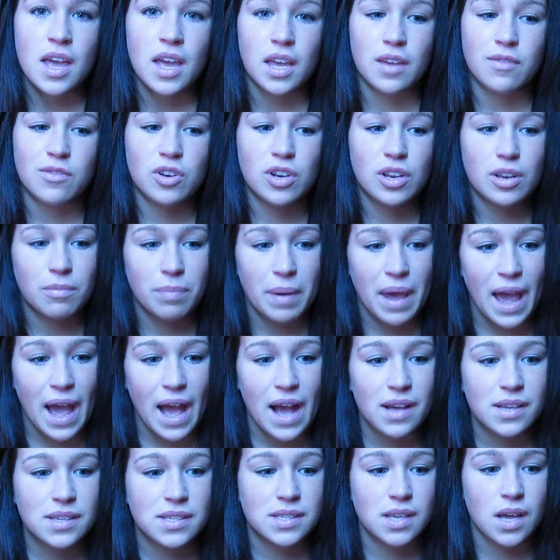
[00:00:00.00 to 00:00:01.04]
If you didn't
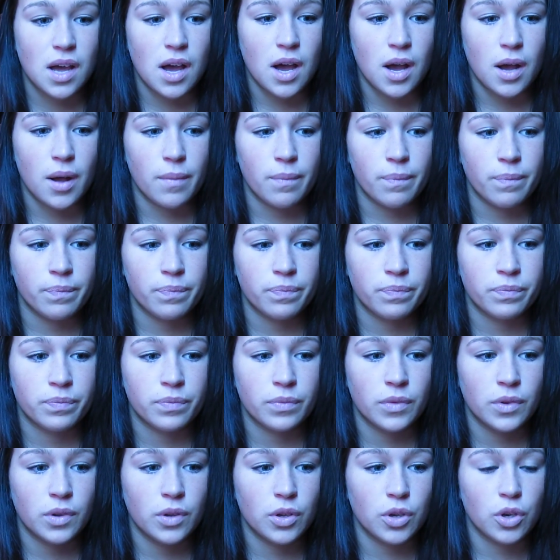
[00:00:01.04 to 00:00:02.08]
pass,
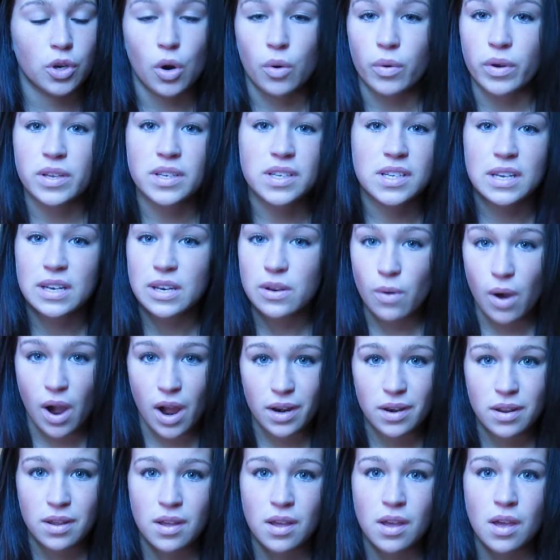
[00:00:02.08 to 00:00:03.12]
you don't continue
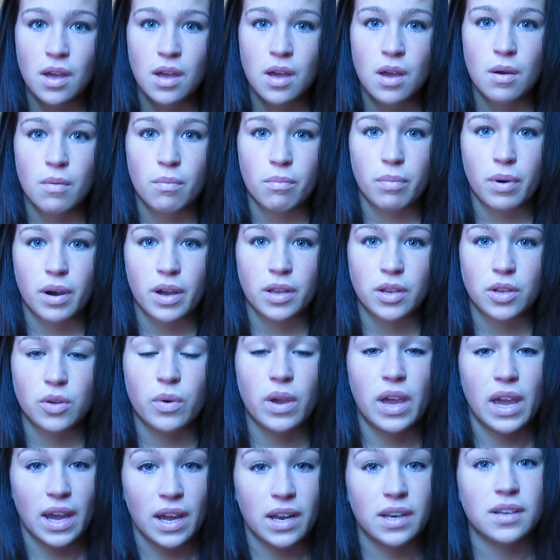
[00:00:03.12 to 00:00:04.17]
on, but you
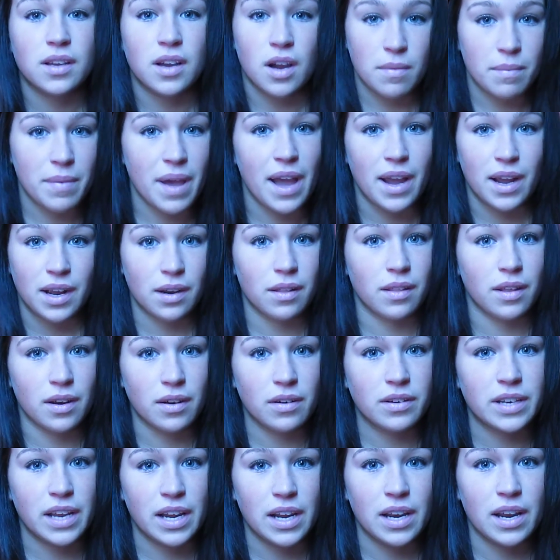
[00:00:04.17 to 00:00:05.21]
can come back at a
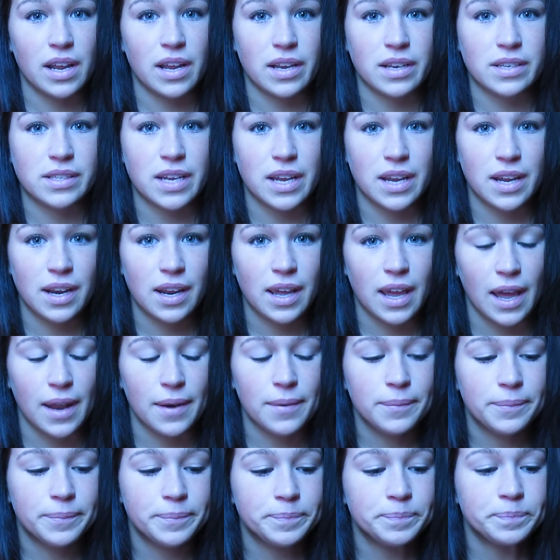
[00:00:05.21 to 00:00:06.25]
later date and take it
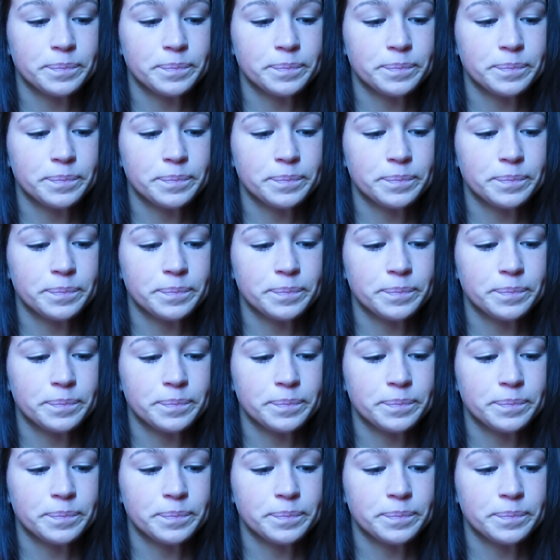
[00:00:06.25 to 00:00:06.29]
again.